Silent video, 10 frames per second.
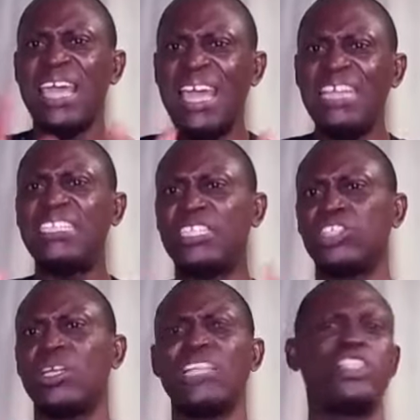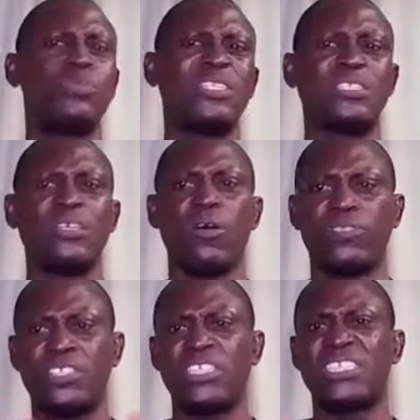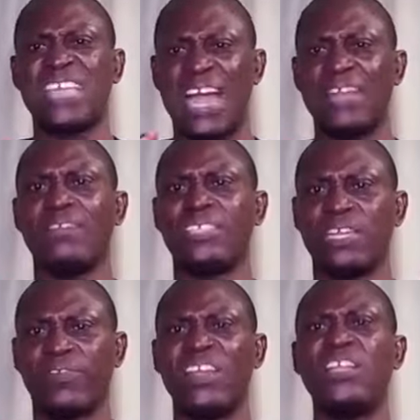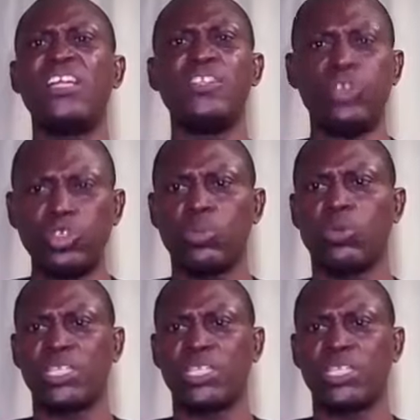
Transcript: Early detection and treatment of diseases can significantly reduce